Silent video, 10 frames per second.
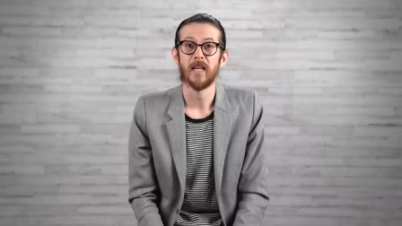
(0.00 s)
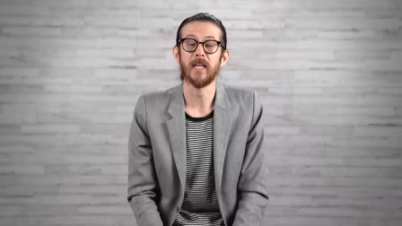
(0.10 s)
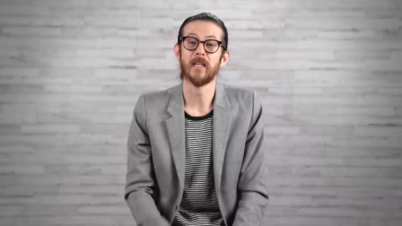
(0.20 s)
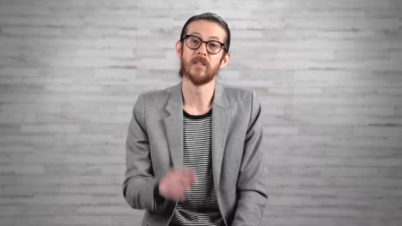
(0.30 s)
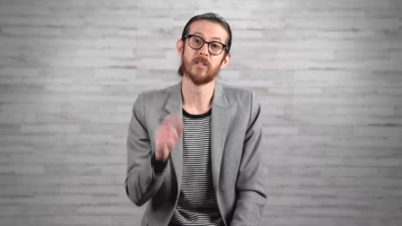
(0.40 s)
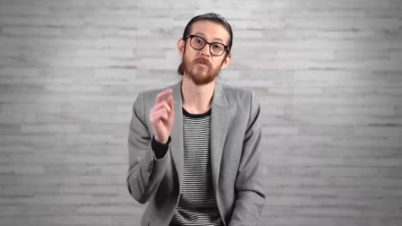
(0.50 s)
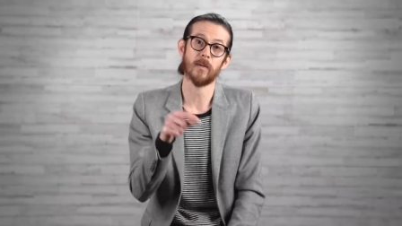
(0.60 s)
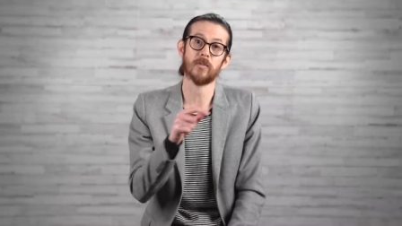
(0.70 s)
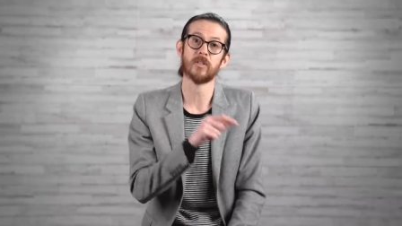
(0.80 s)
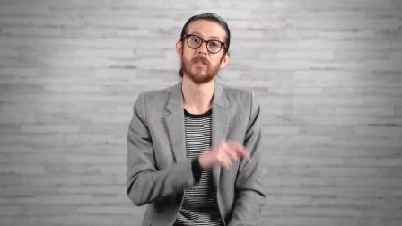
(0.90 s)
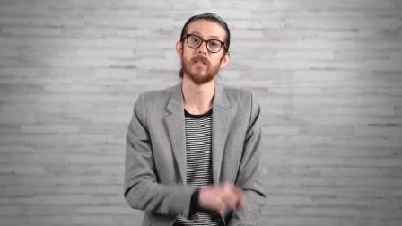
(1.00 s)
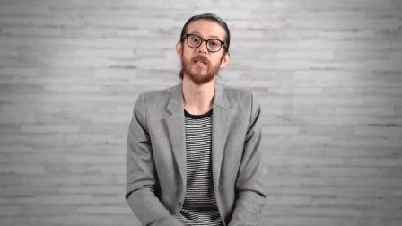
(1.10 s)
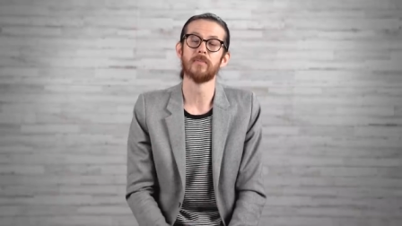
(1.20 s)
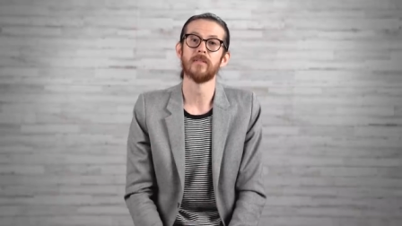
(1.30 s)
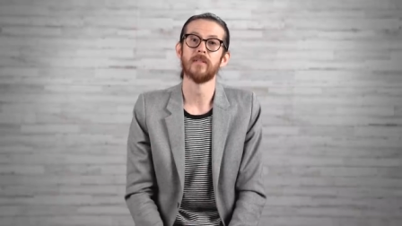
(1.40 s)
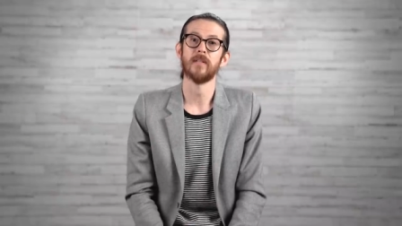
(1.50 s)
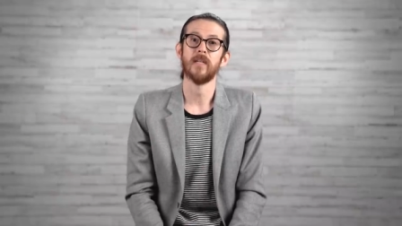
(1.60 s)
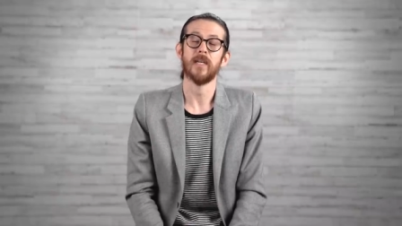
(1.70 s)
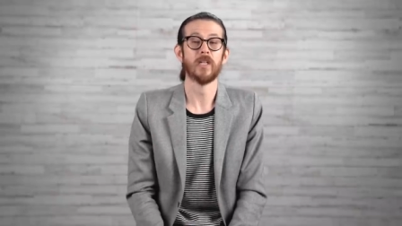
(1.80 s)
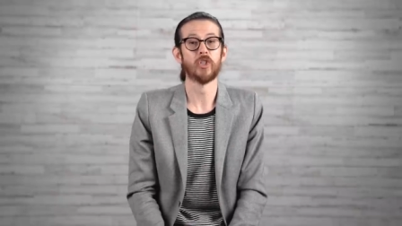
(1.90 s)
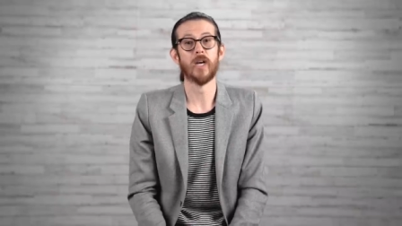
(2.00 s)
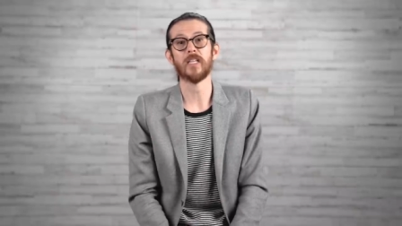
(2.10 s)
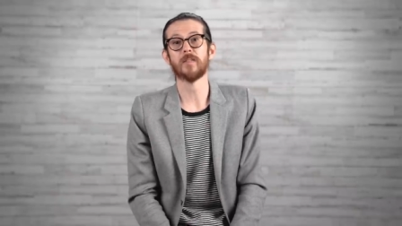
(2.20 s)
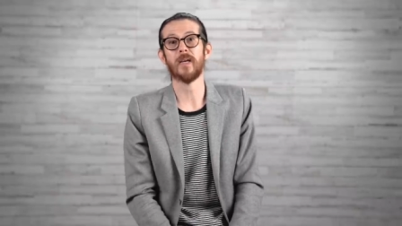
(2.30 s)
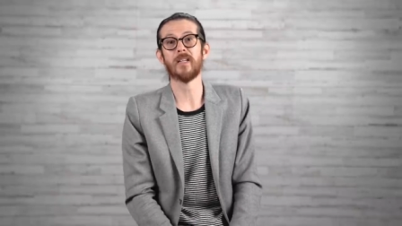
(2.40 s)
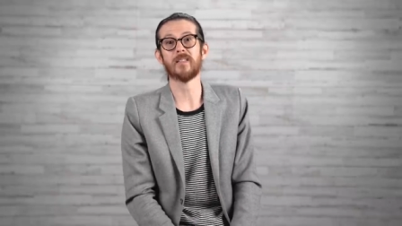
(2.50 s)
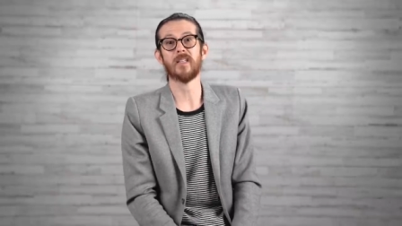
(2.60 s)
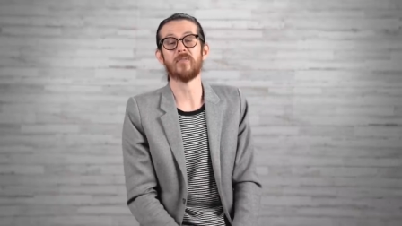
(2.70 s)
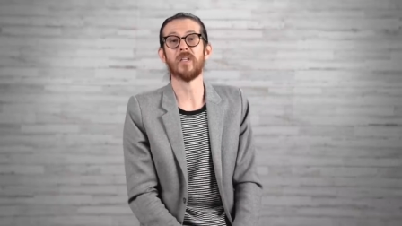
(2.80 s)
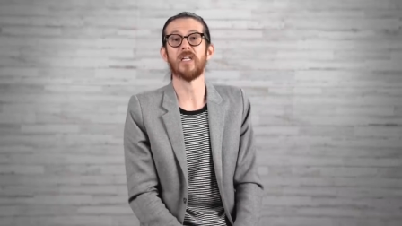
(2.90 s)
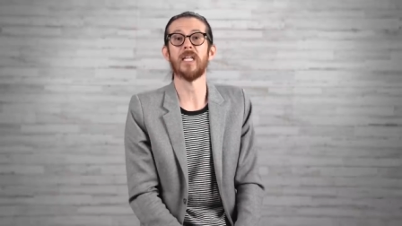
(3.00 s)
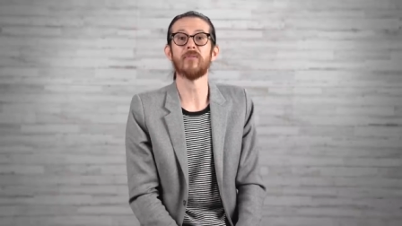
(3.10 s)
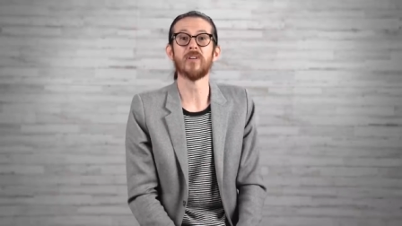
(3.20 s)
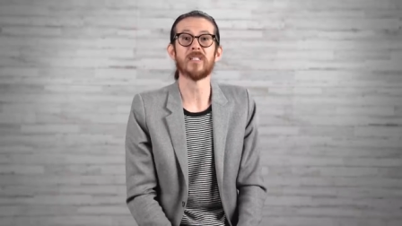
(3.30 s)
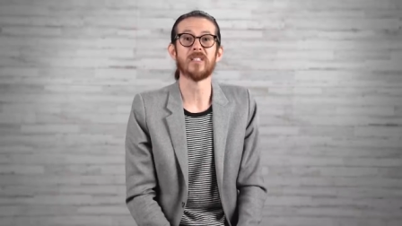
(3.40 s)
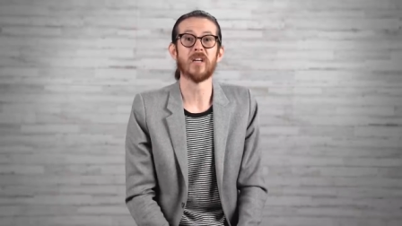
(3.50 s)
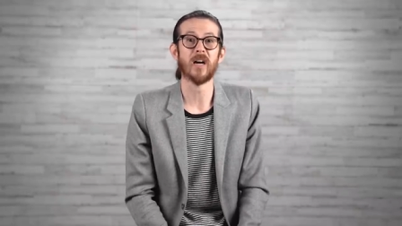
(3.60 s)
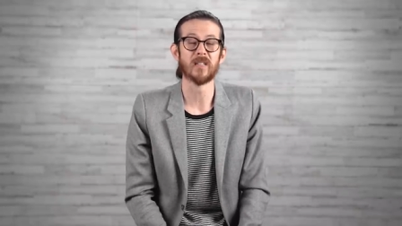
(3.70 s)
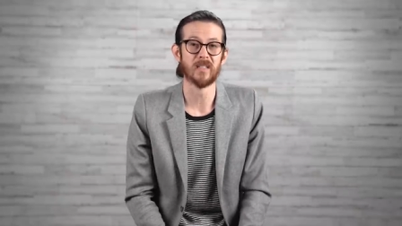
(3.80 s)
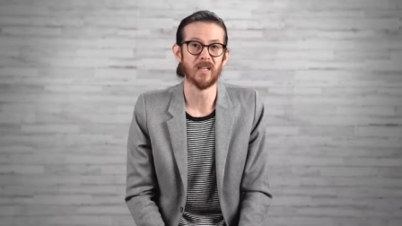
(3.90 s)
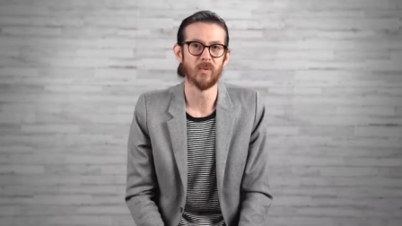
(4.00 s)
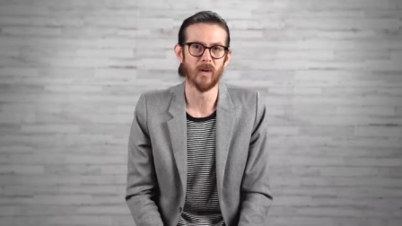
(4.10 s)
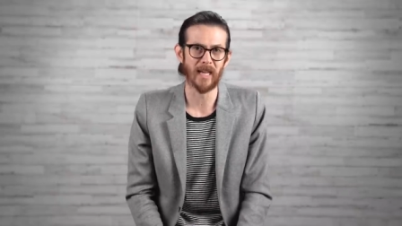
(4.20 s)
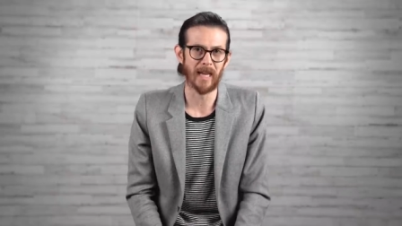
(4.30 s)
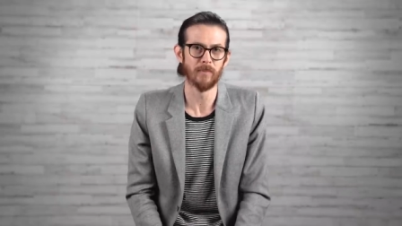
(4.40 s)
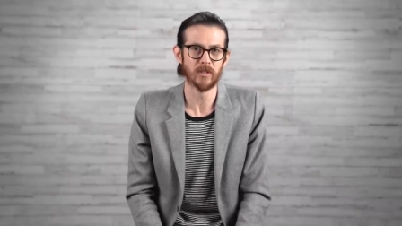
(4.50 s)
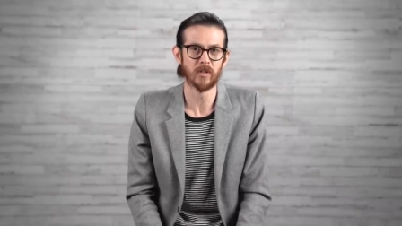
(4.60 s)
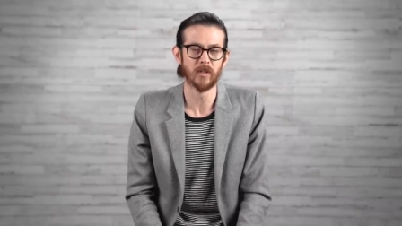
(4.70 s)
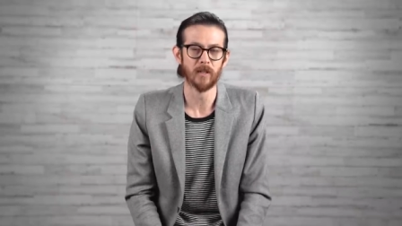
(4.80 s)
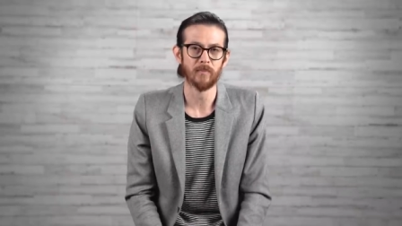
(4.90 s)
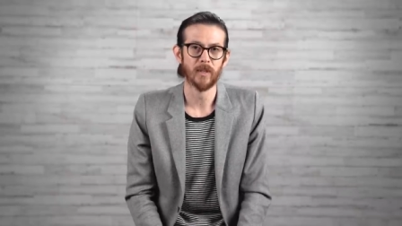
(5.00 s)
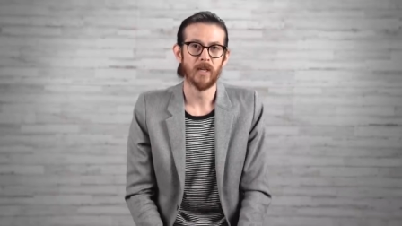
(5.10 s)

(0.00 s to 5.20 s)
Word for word: It can disrupt your sleep. And in Chinese medicine, if the liver is toxic, what happens to it?